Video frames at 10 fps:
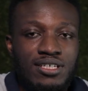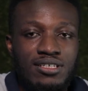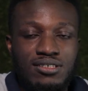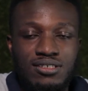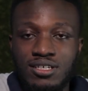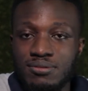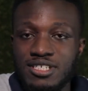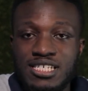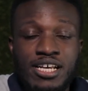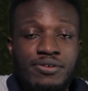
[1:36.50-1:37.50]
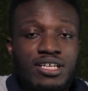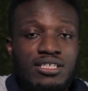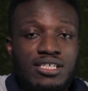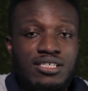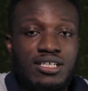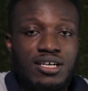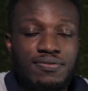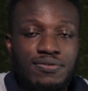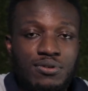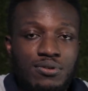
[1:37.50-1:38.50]
and design-related stuff.
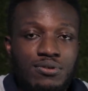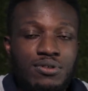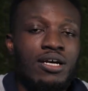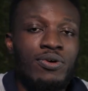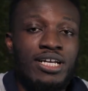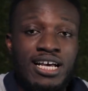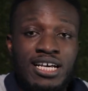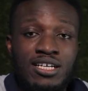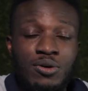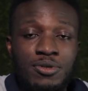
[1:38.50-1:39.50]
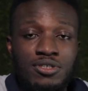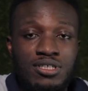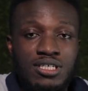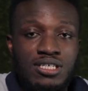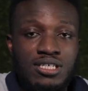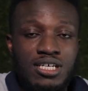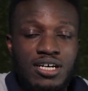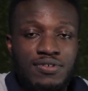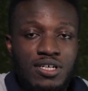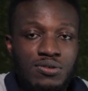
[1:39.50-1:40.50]
So when I had the opportunity
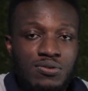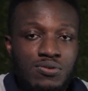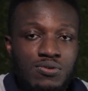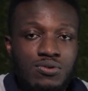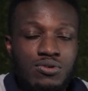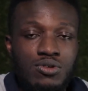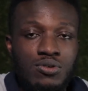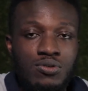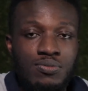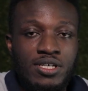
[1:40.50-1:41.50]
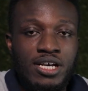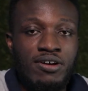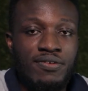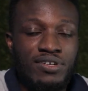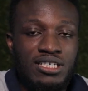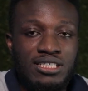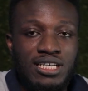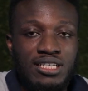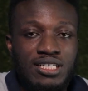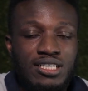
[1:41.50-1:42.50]
after school to be a graphic
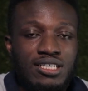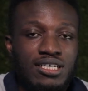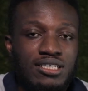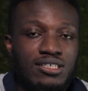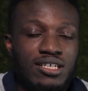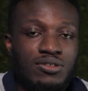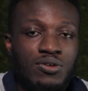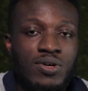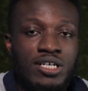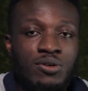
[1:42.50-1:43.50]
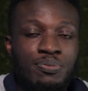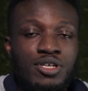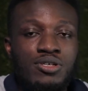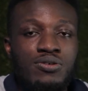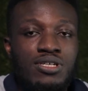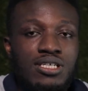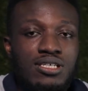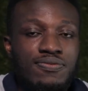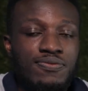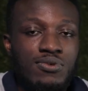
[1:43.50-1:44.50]
designer, I thought, why not pursue this
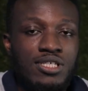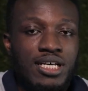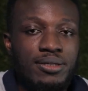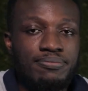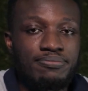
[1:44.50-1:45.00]
full-time?